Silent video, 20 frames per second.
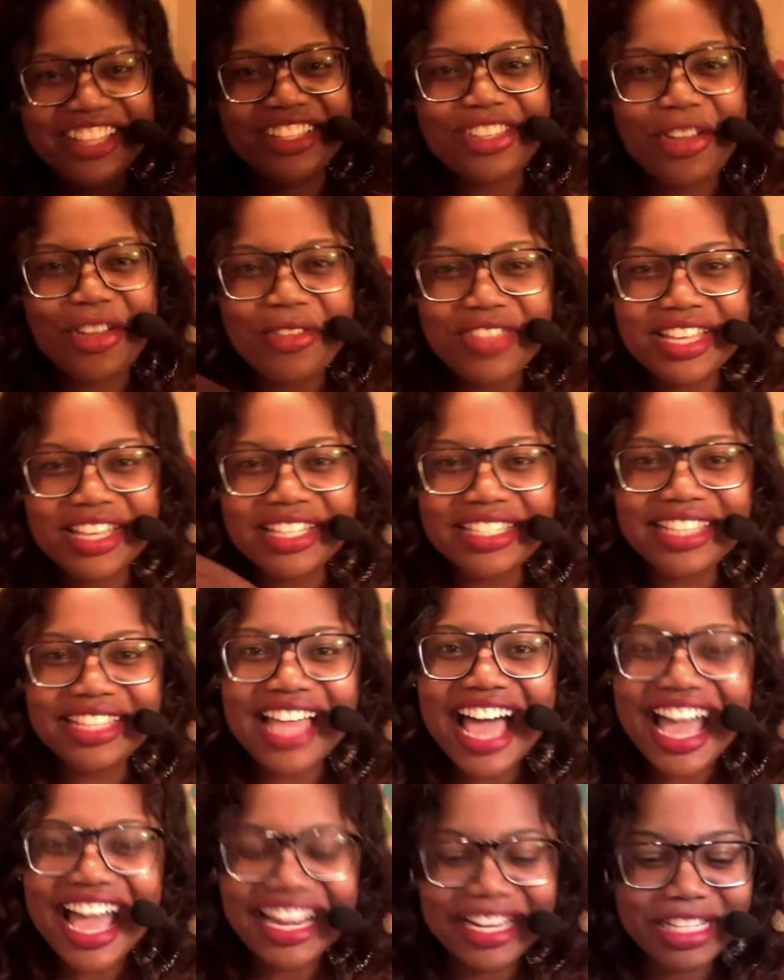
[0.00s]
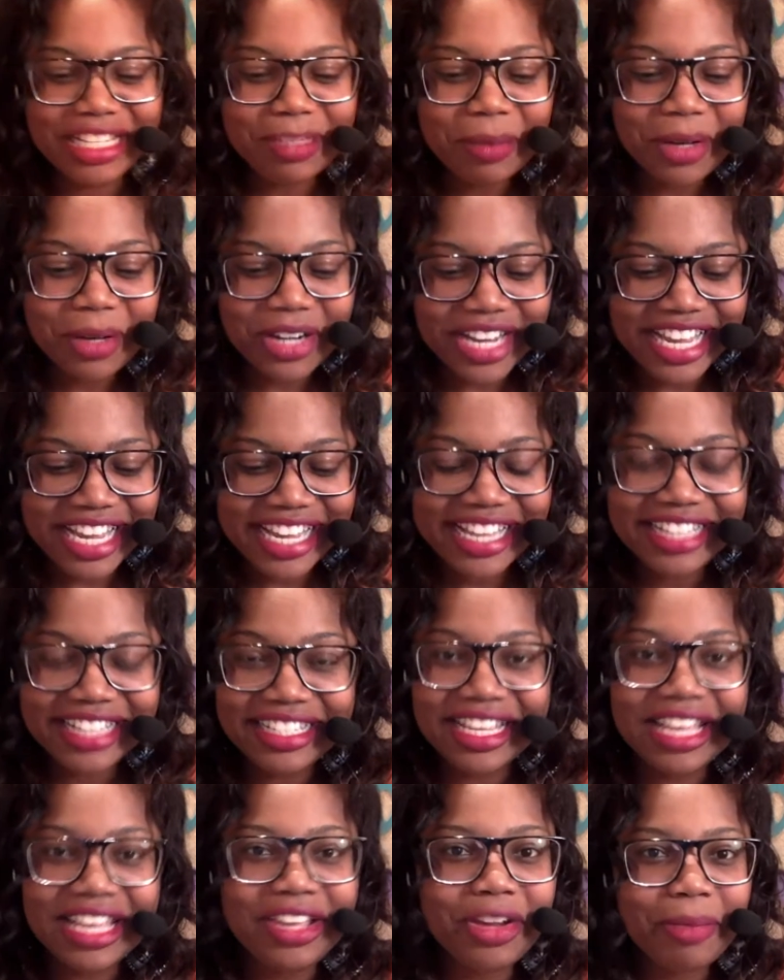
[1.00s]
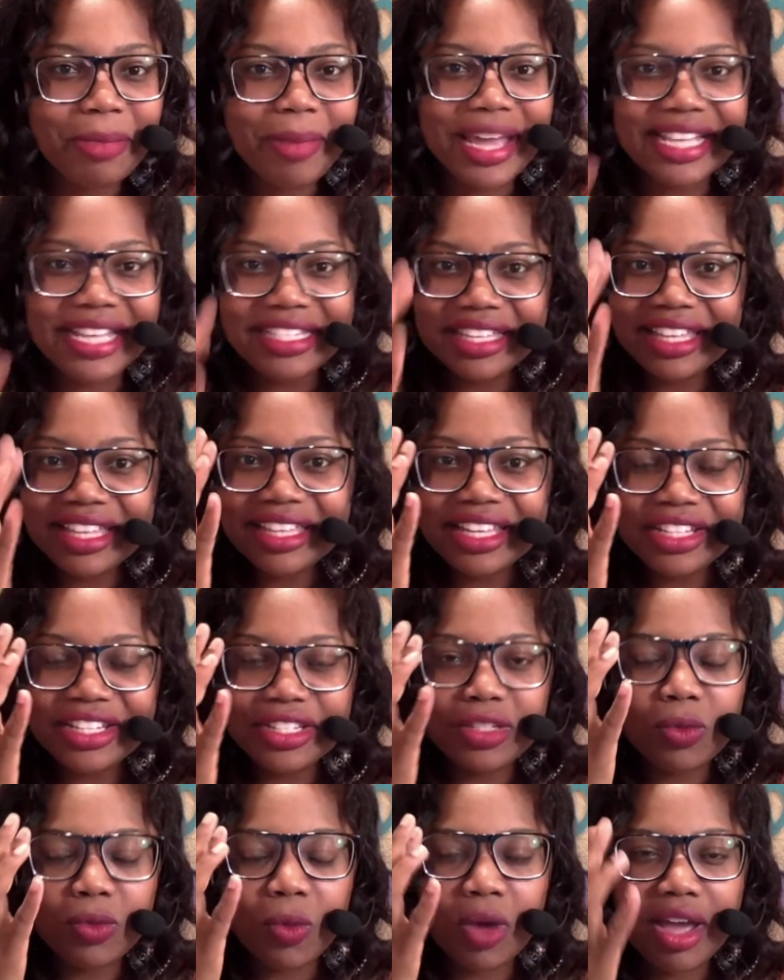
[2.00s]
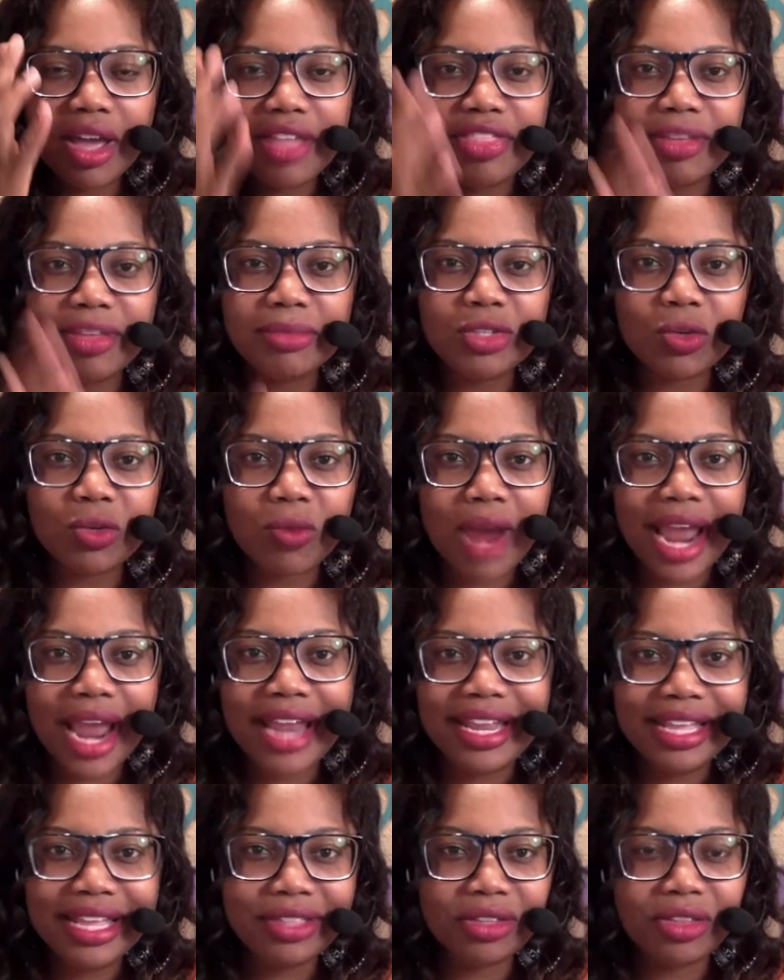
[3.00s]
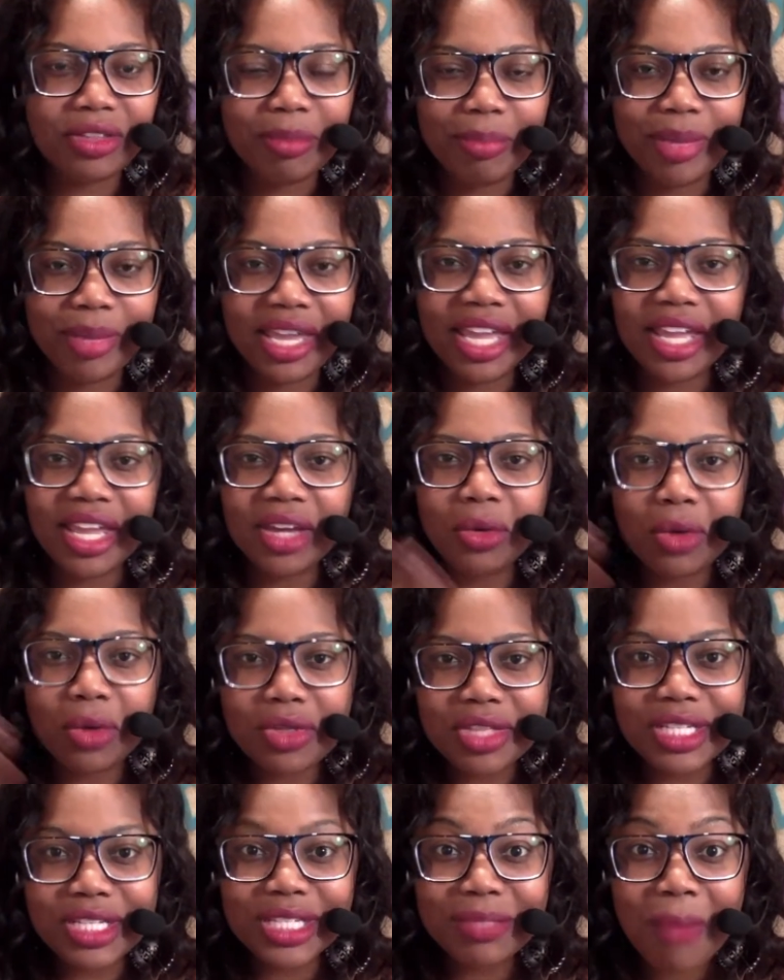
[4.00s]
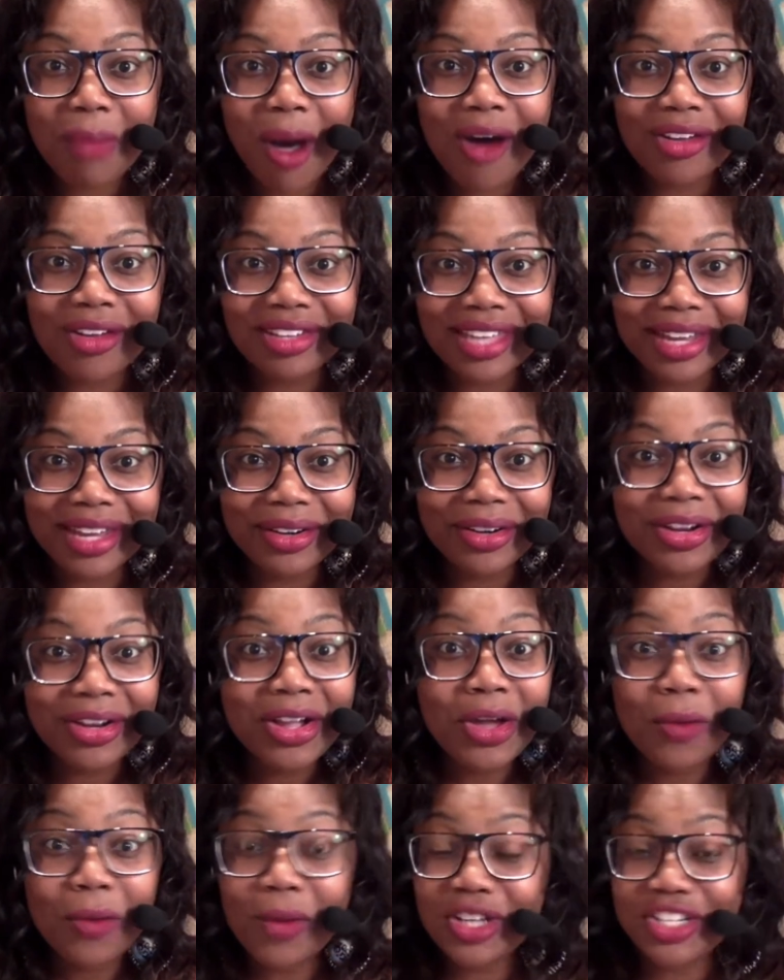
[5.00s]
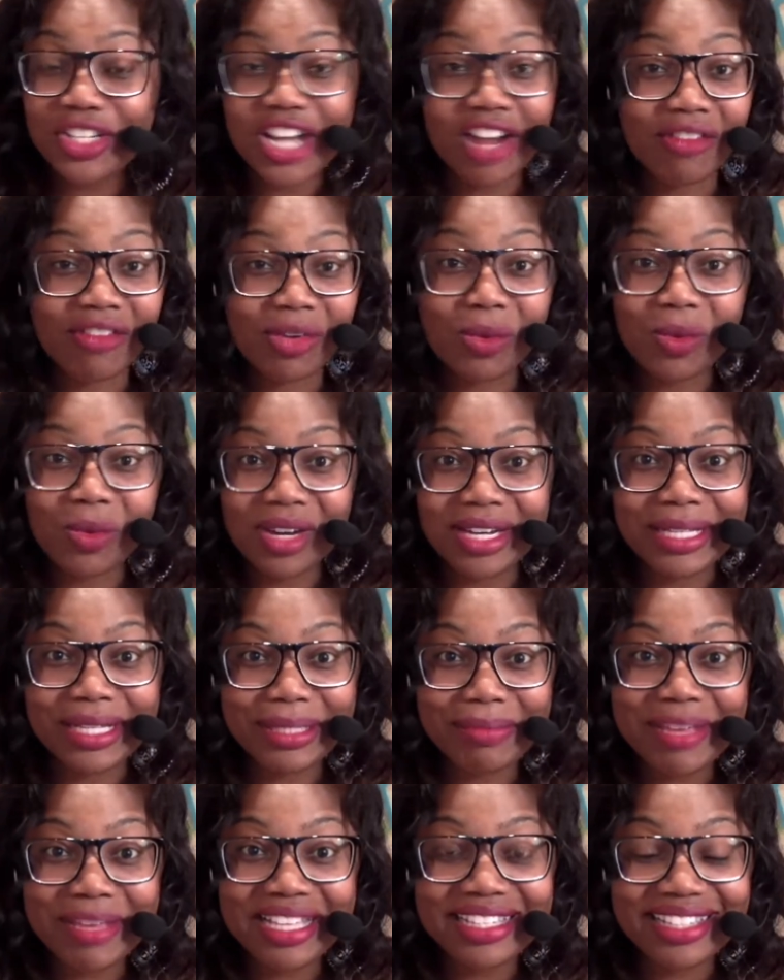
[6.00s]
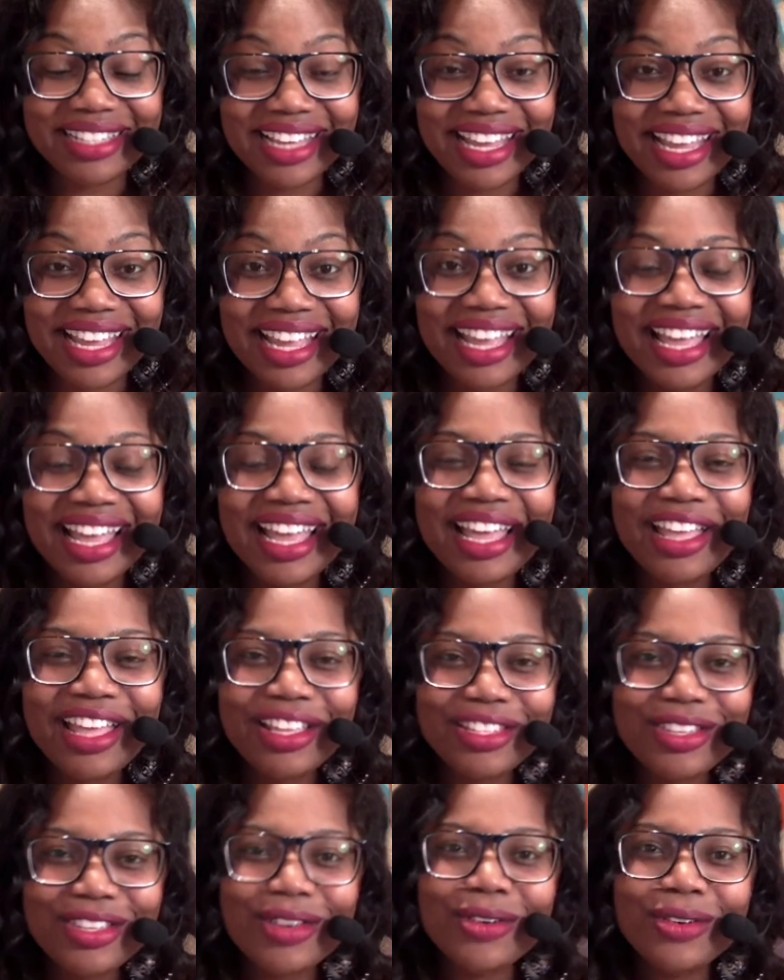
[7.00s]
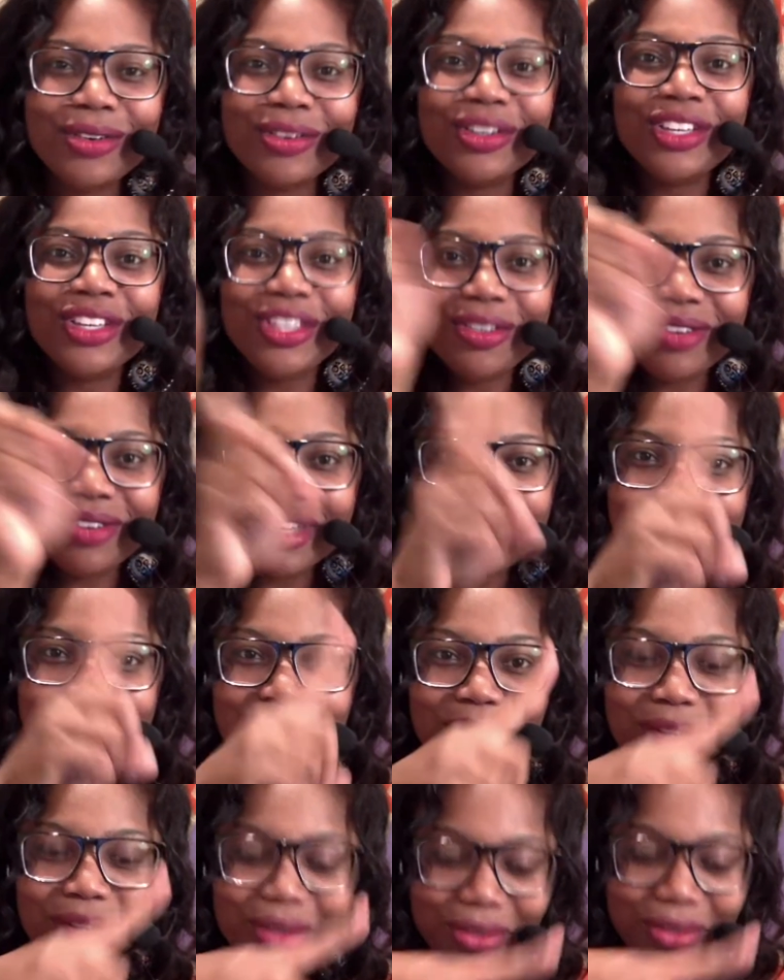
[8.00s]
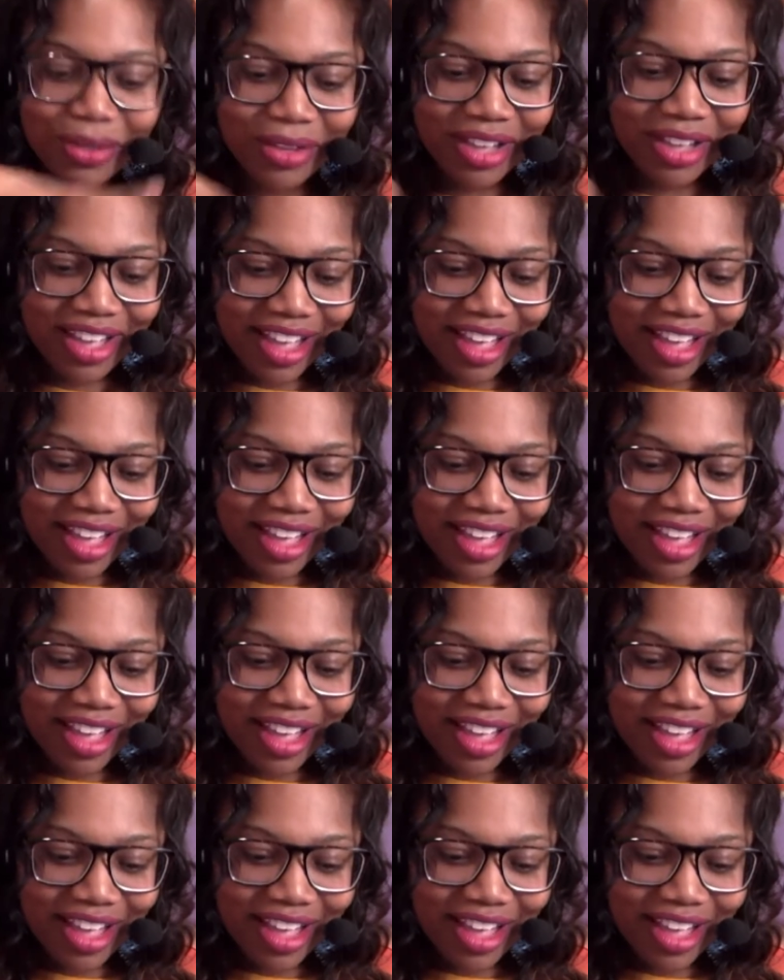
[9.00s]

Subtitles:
So this slide is pretty easy. You're basically just wanting them to write either the big or the small letter, whichever one is missing. So you could circle